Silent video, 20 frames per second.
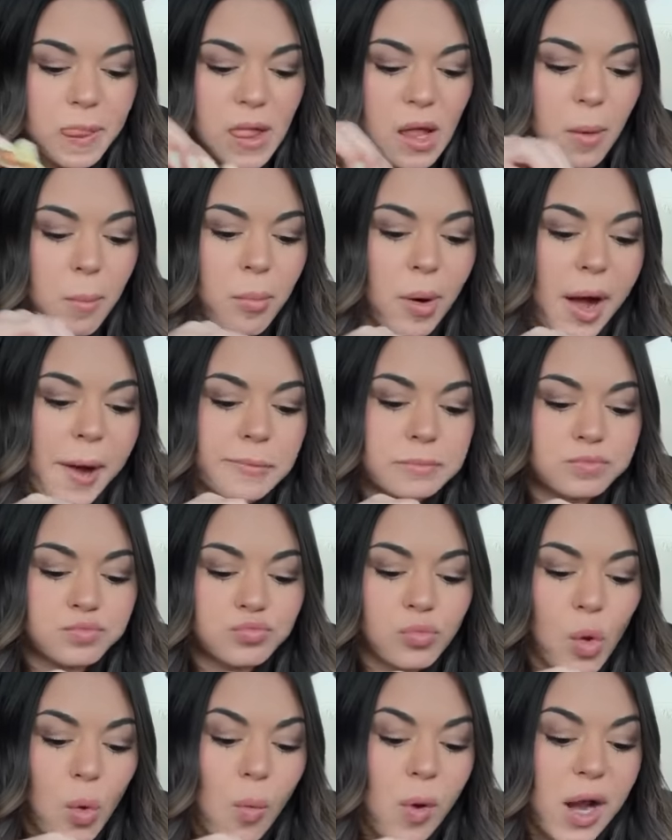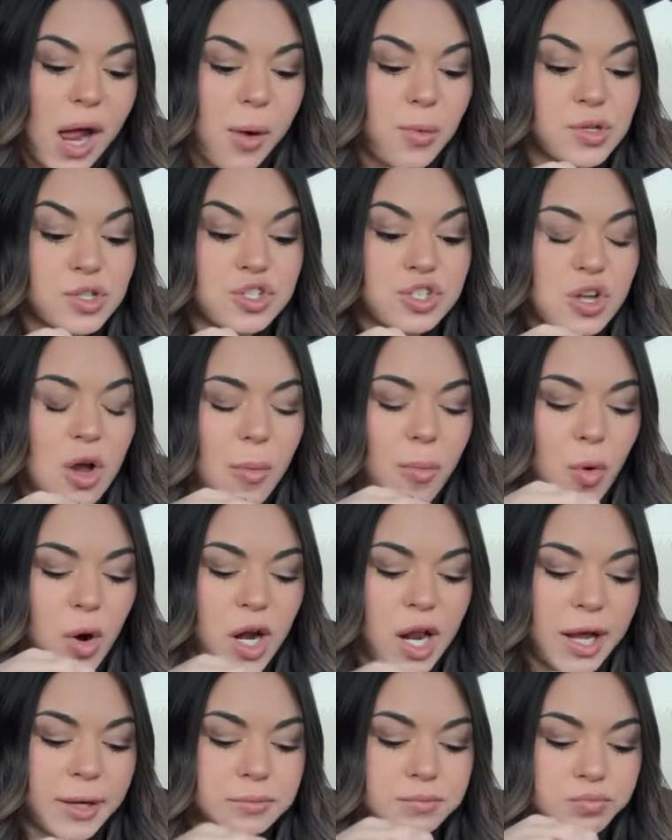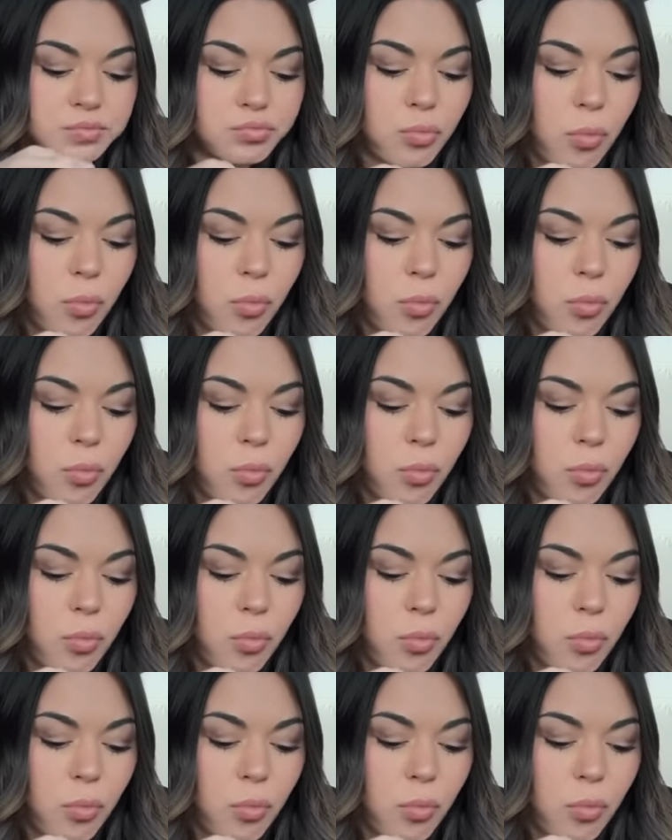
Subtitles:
But when I went snowboarding,